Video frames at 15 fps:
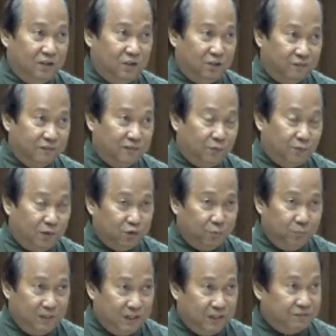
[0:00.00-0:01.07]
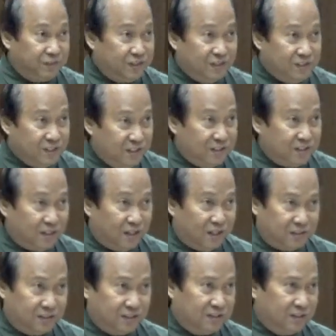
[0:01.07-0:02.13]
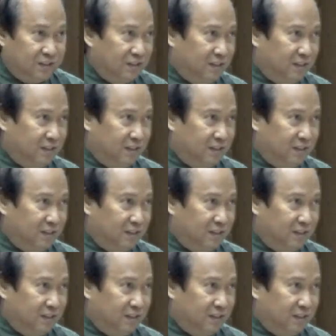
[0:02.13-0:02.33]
of the one who believes in Jesus.